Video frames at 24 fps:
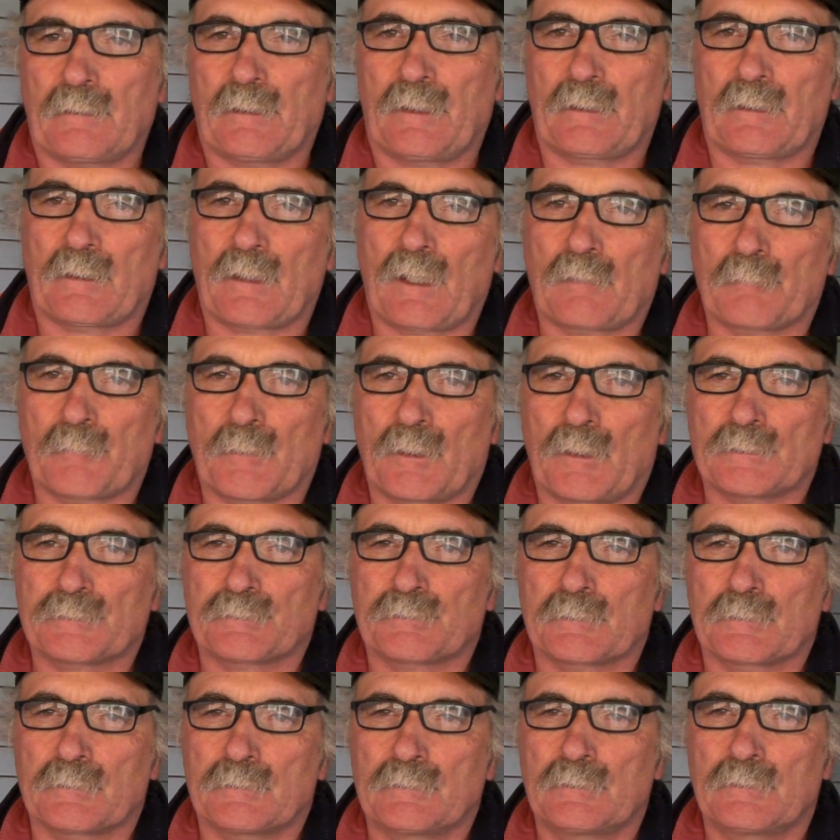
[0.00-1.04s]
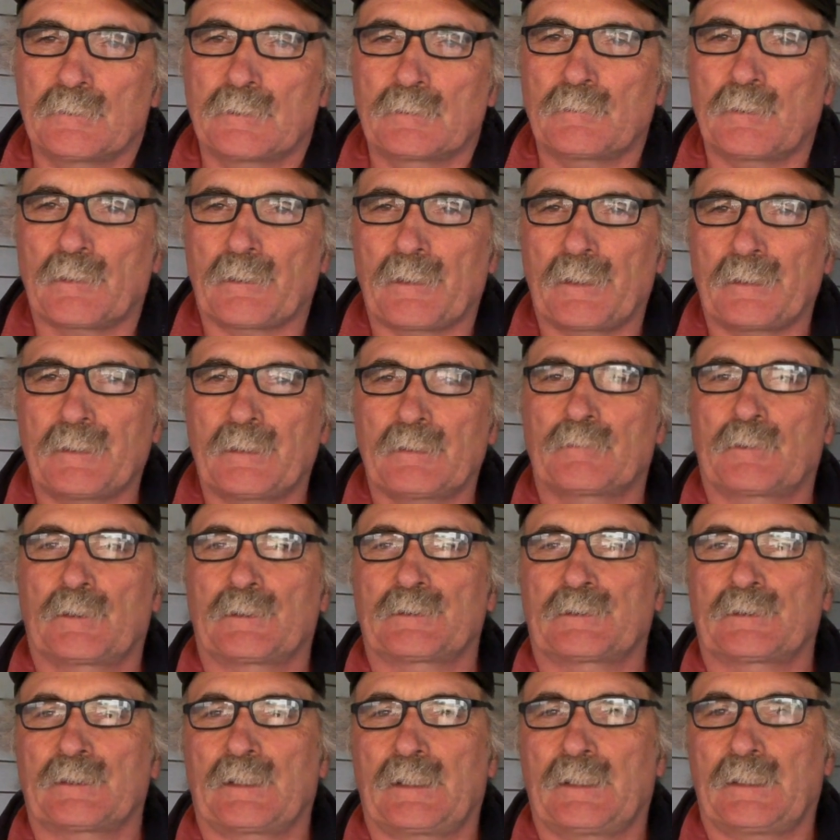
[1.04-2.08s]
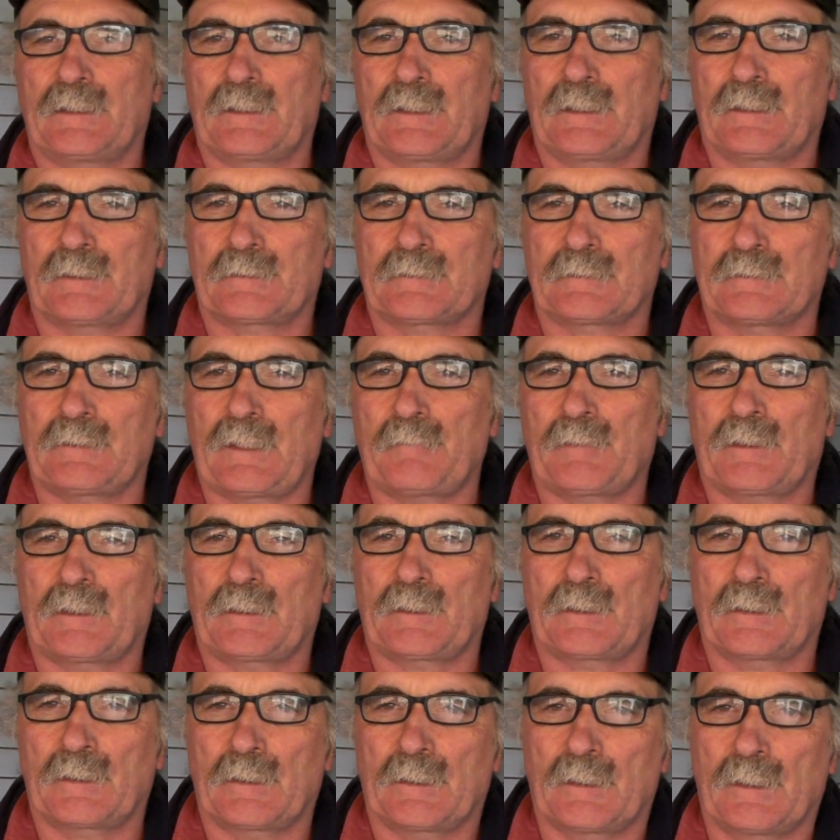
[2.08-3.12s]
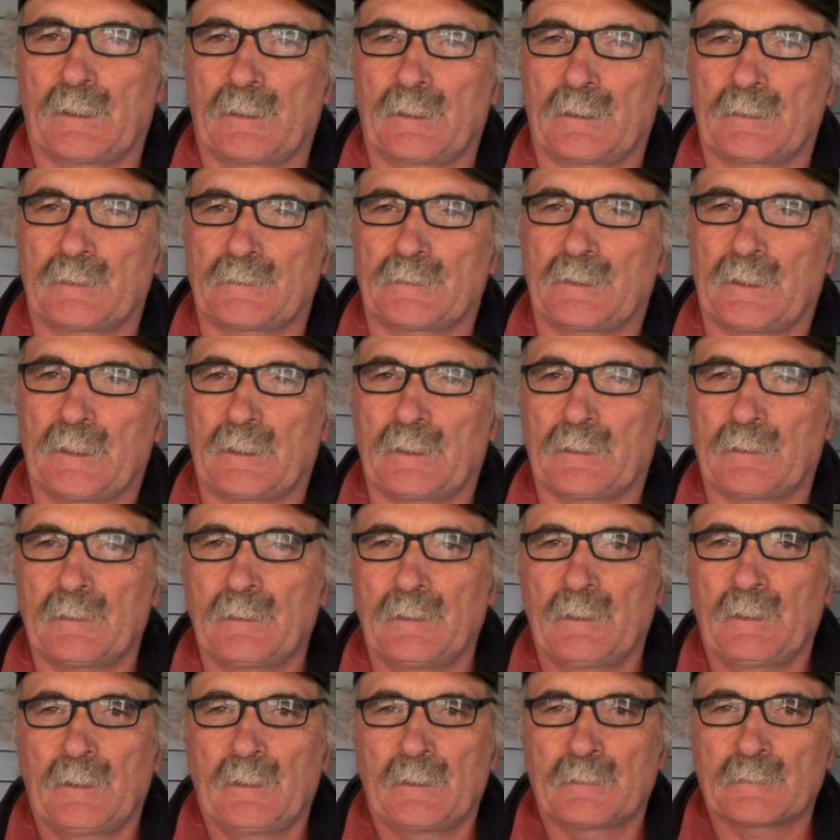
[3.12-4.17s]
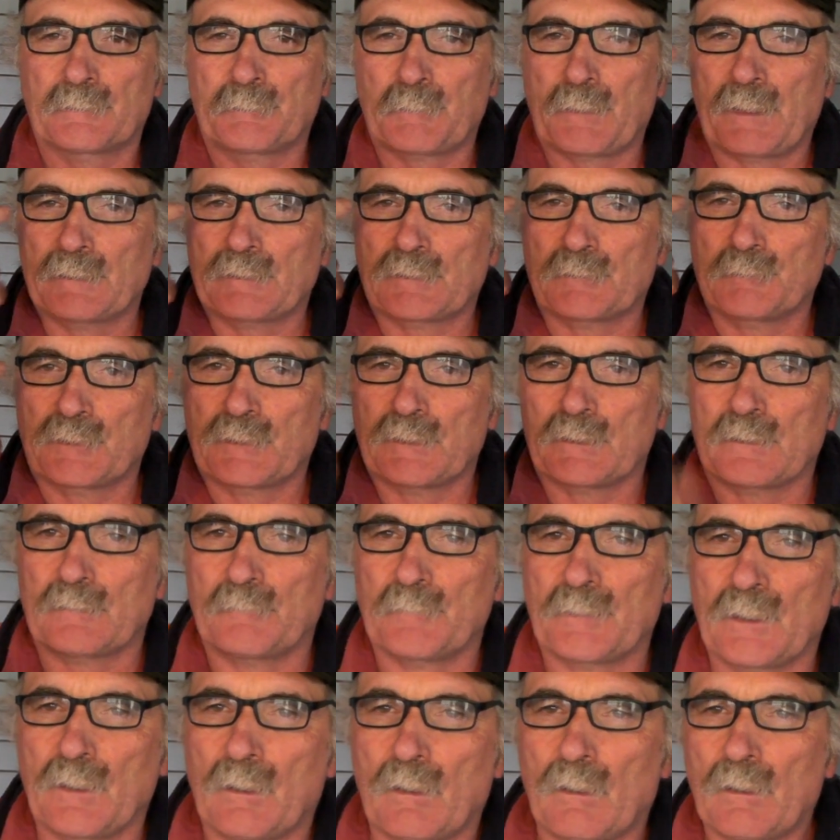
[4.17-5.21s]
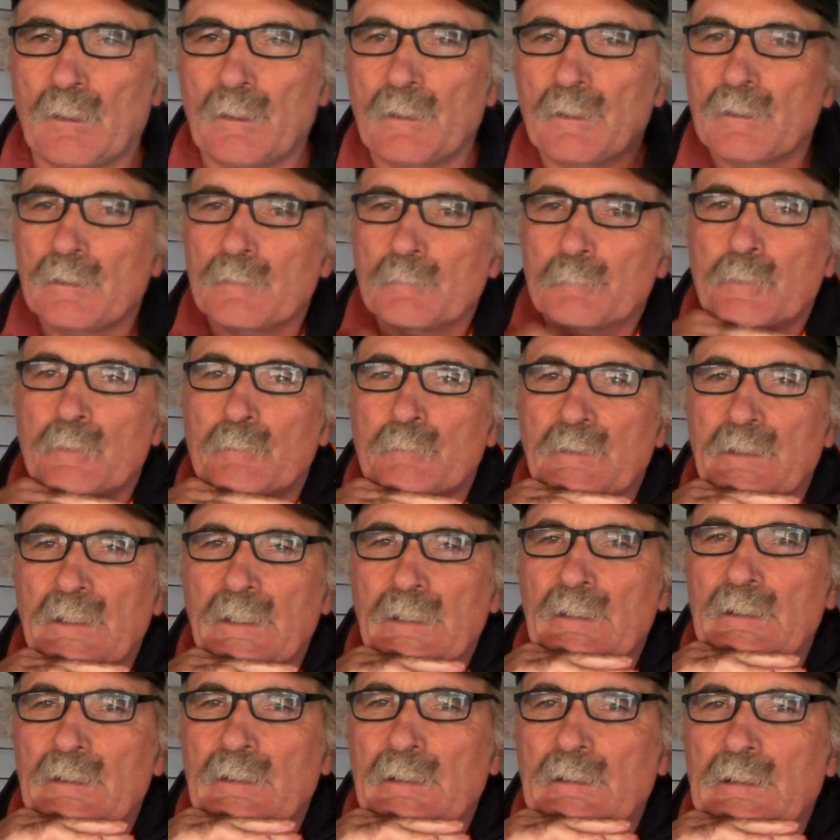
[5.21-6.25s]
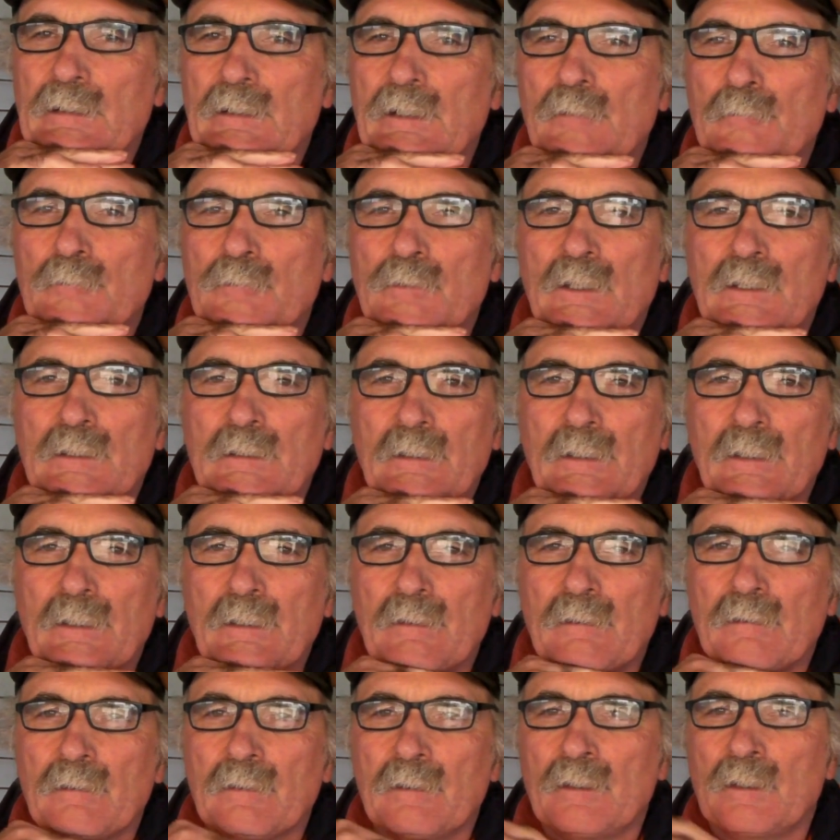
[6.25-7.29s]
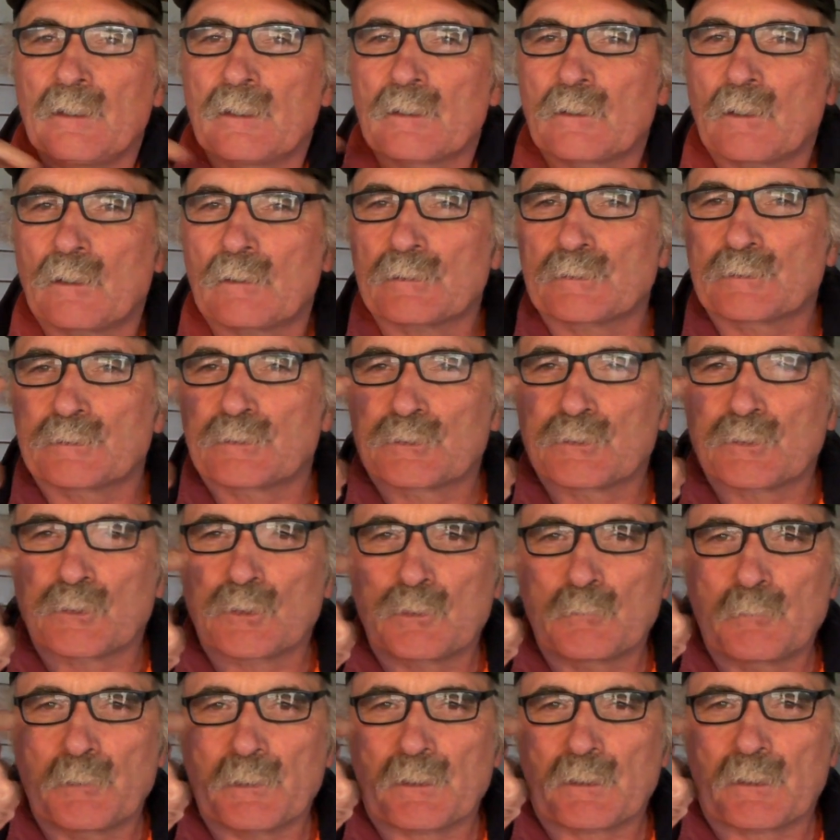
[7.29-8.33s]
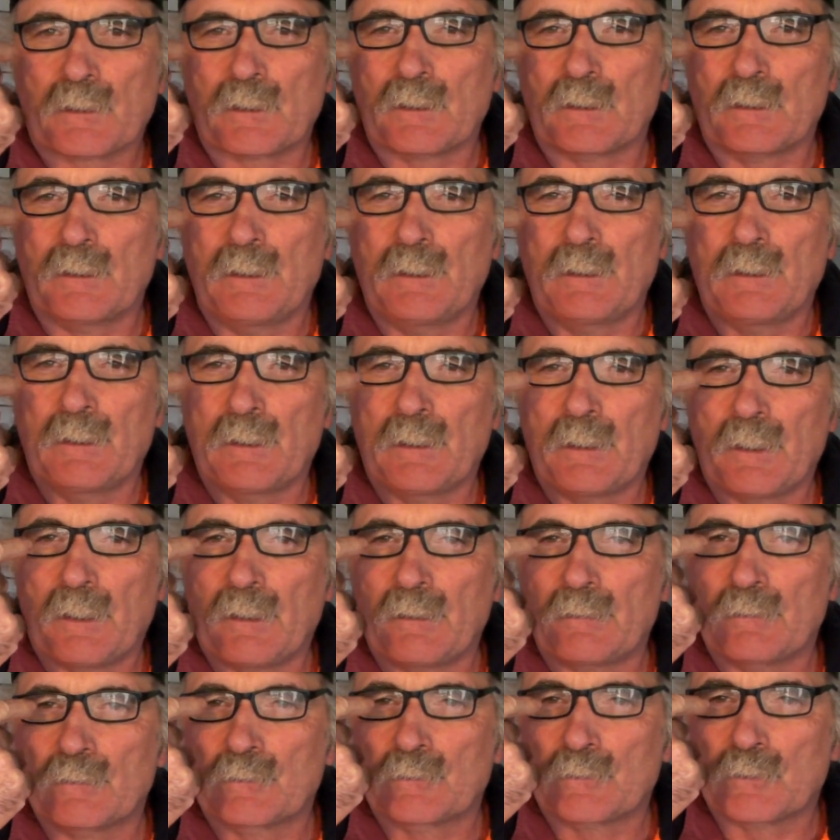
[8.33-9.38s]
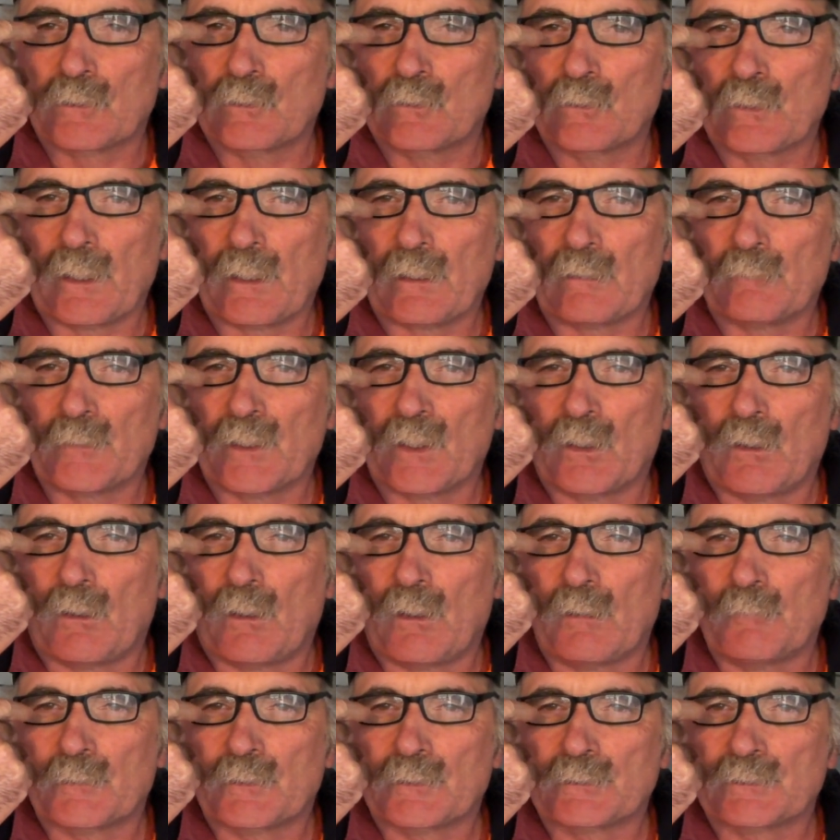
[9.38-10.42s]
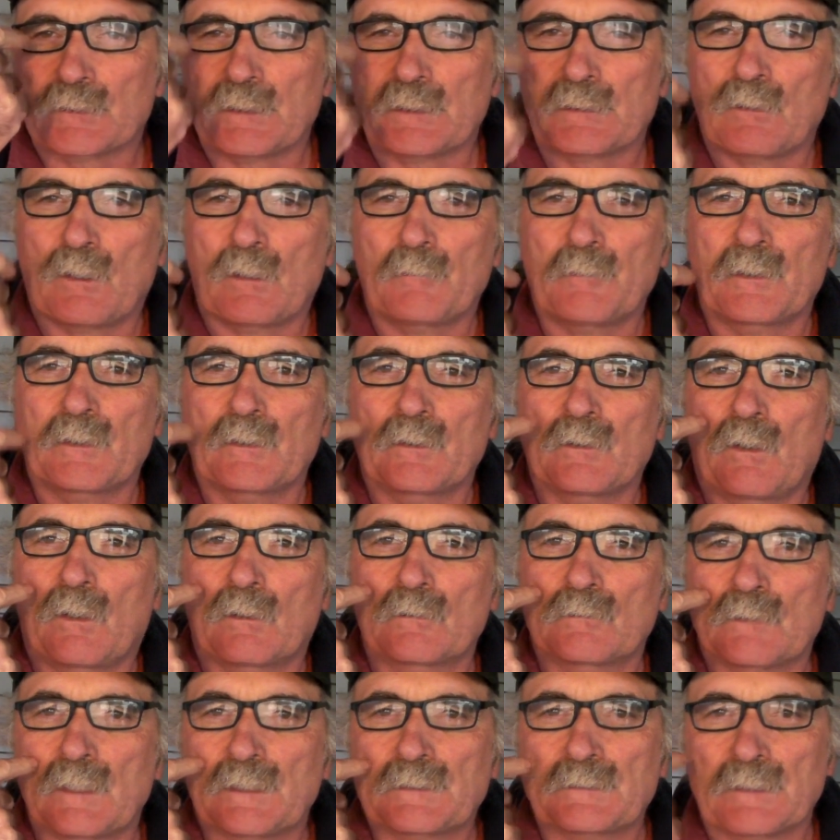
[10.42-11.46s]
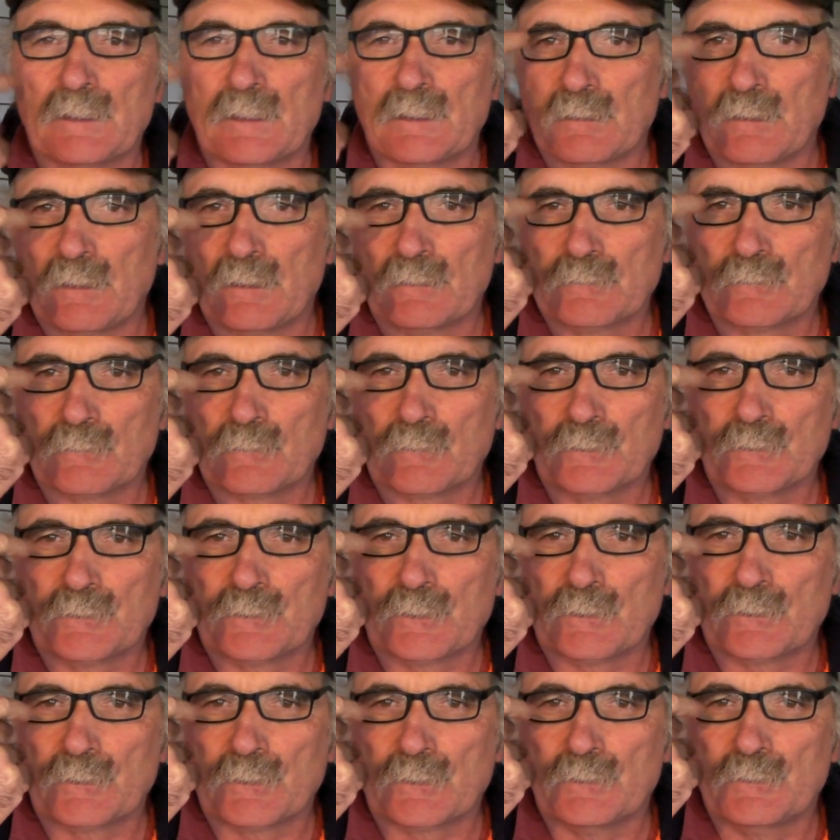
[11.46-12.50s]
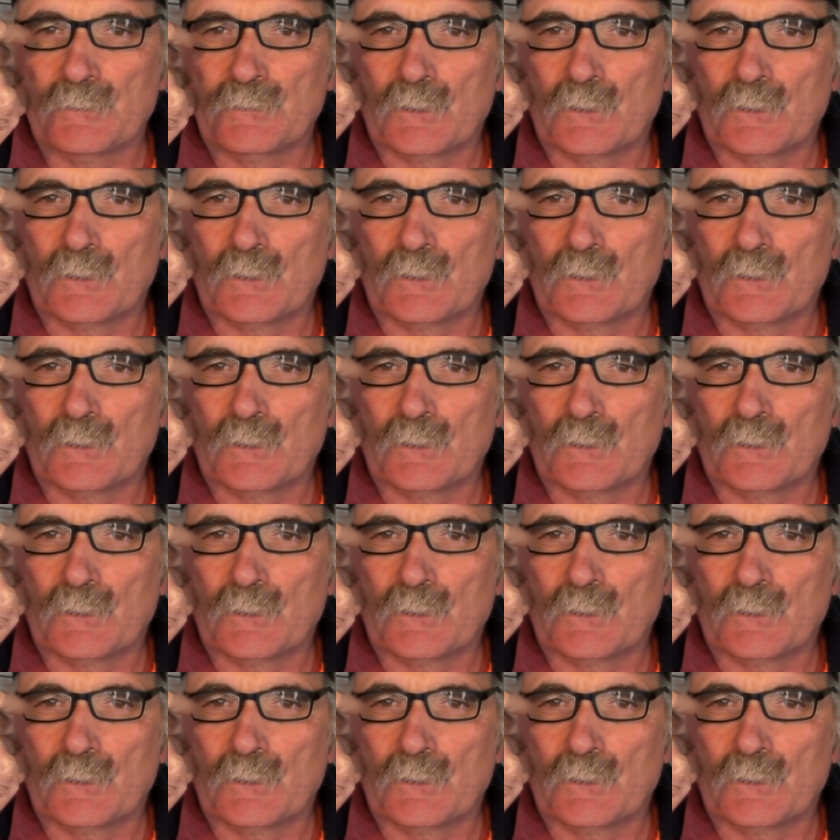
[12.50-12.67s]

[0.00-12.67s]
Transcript: I had to go to the hospital, and what they did was they set me in a chair, sprayed some shit in my eye, put my head in a clamp like that, got this drill bit thing, and drilled out my eye, because at that time it had gone rusty, and they sort of drilled it,